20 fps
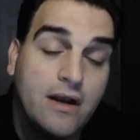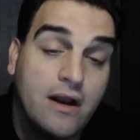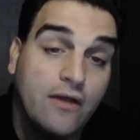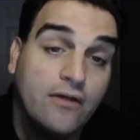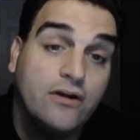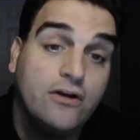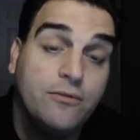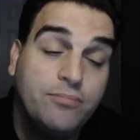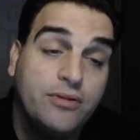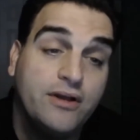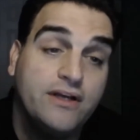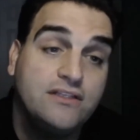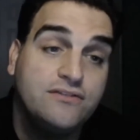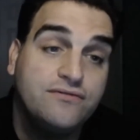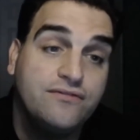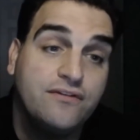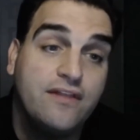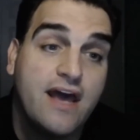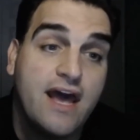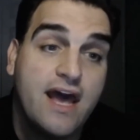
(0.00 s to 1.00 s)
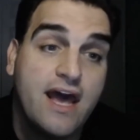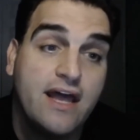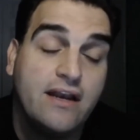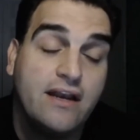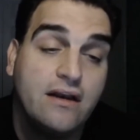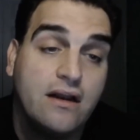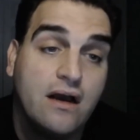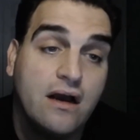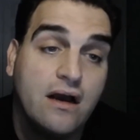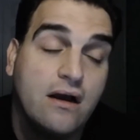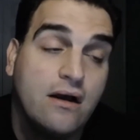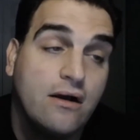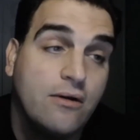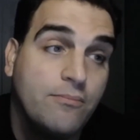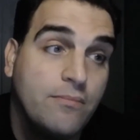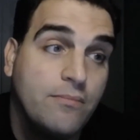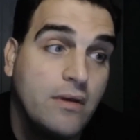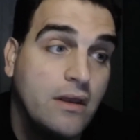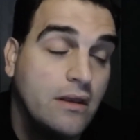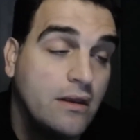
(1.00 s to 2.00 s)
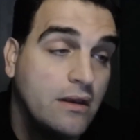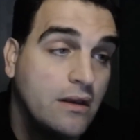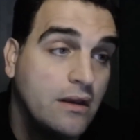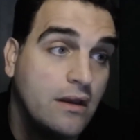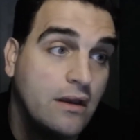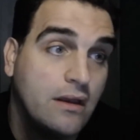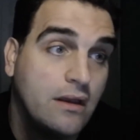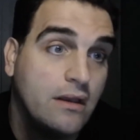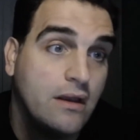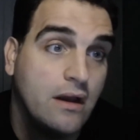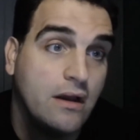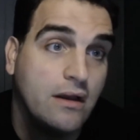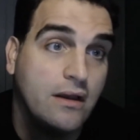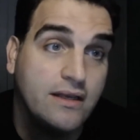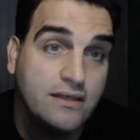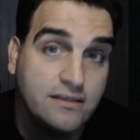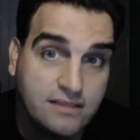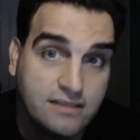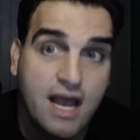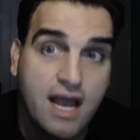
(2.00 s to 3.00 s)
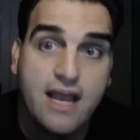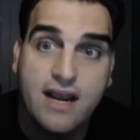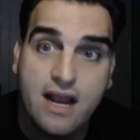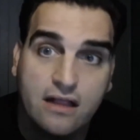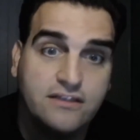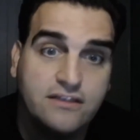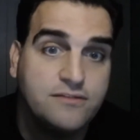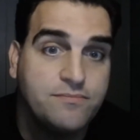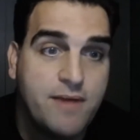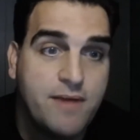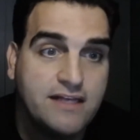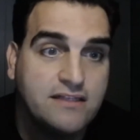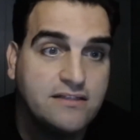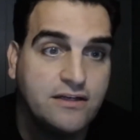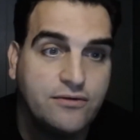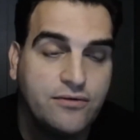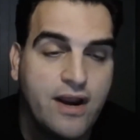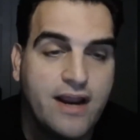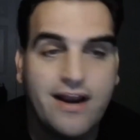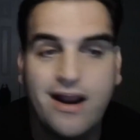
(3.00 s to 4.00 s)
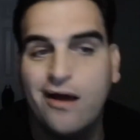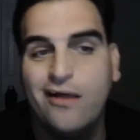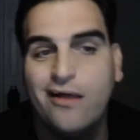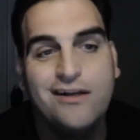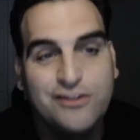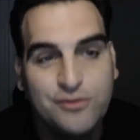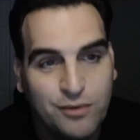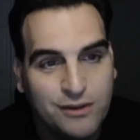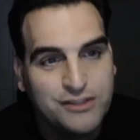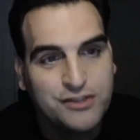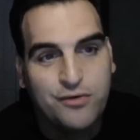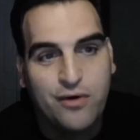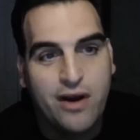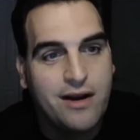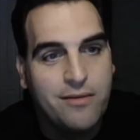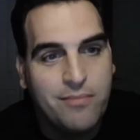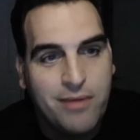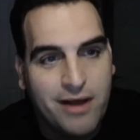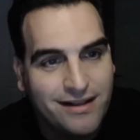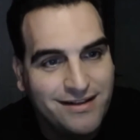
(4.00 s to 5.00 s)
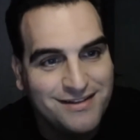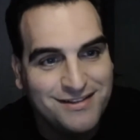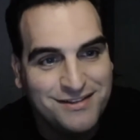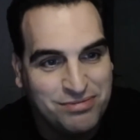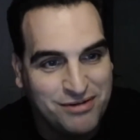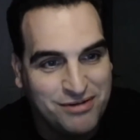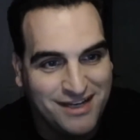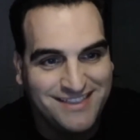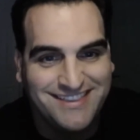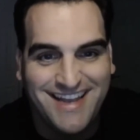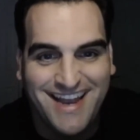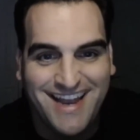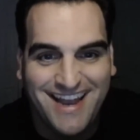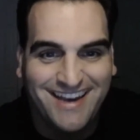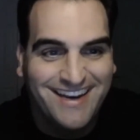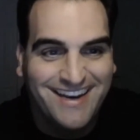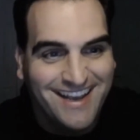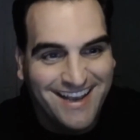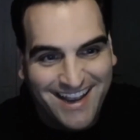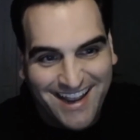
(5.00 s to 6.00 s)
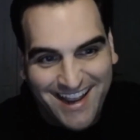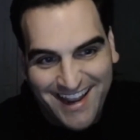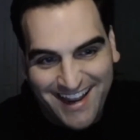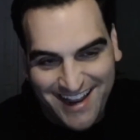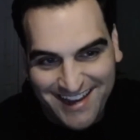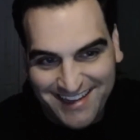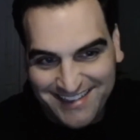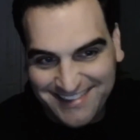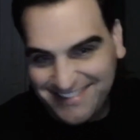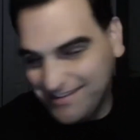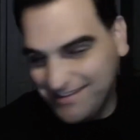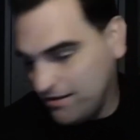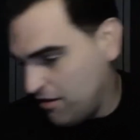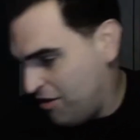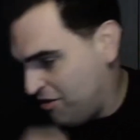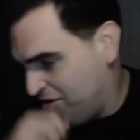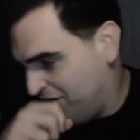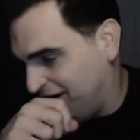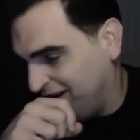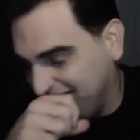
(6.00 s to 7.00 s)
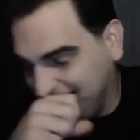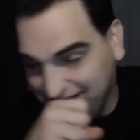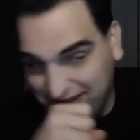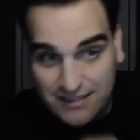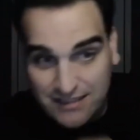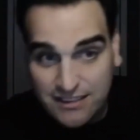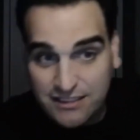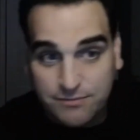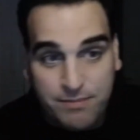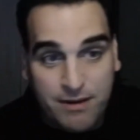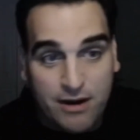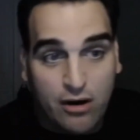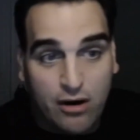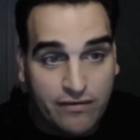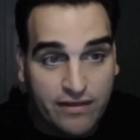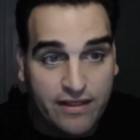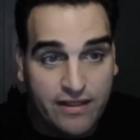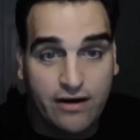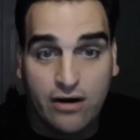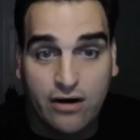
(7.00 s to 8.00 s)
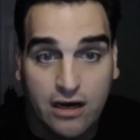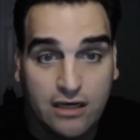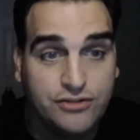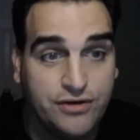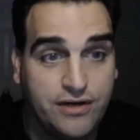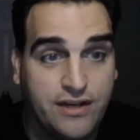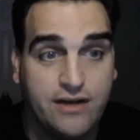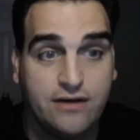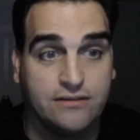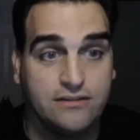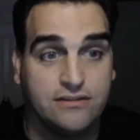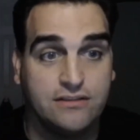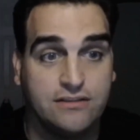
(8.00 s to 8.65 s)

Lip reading: good place for that is Ionelli's makes it great. Now, it's what's great about this place, Dan, is that it's been over there 100 years.